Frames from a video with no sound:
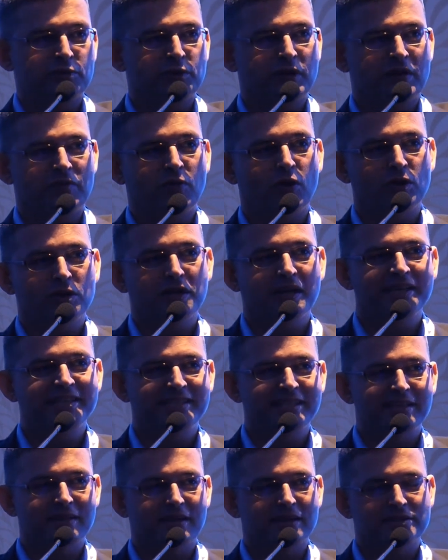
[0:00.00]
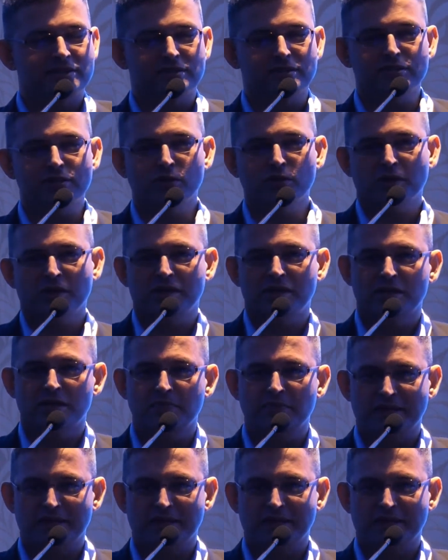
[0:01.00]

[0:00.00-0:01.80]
you have all the IT clusters located in